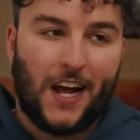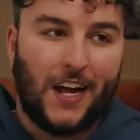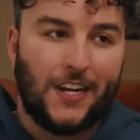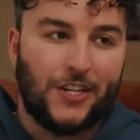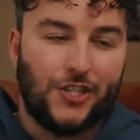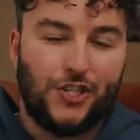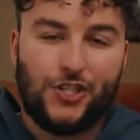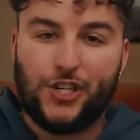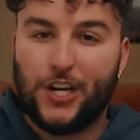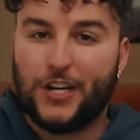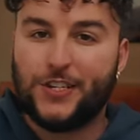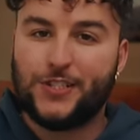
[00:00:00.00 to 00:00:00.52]

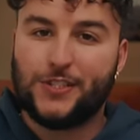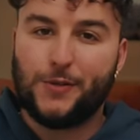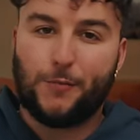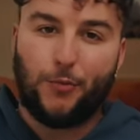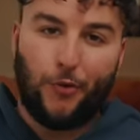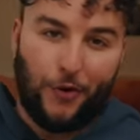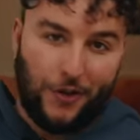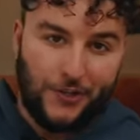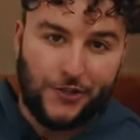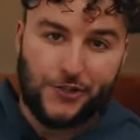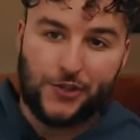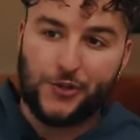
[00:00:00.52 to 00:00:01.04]
not just a
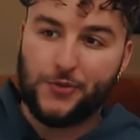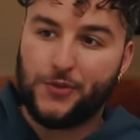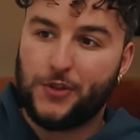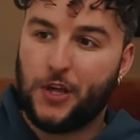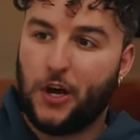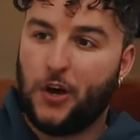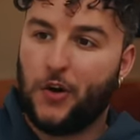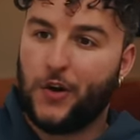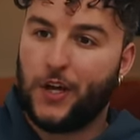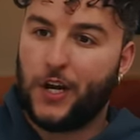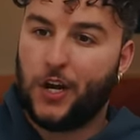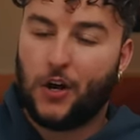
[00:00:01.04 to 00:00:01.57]
point and shoot
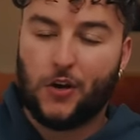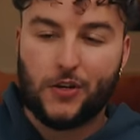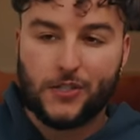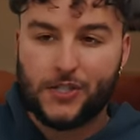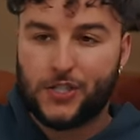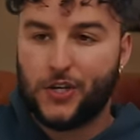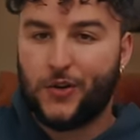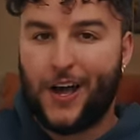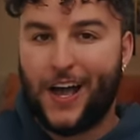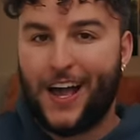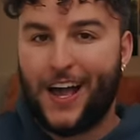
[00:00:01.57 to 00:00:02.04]
though. It also